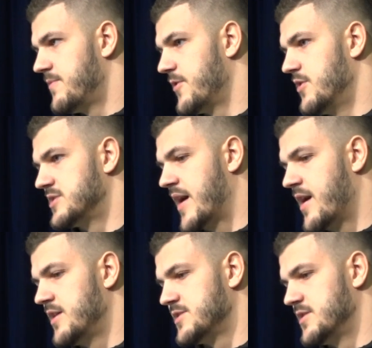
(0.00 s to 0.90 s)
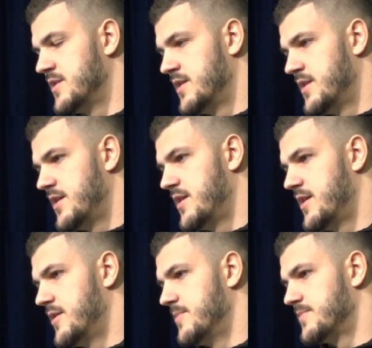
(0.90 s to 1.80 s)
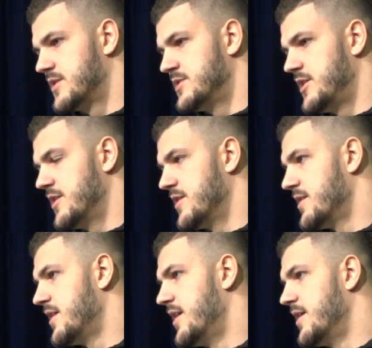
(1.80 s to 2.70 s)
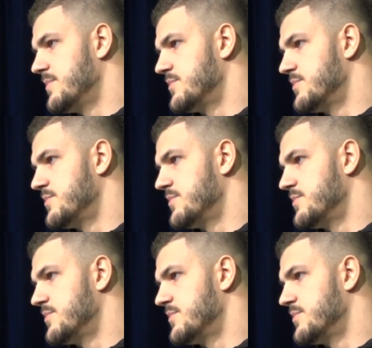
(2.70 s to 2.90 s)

for those guys, and um, continue to uh,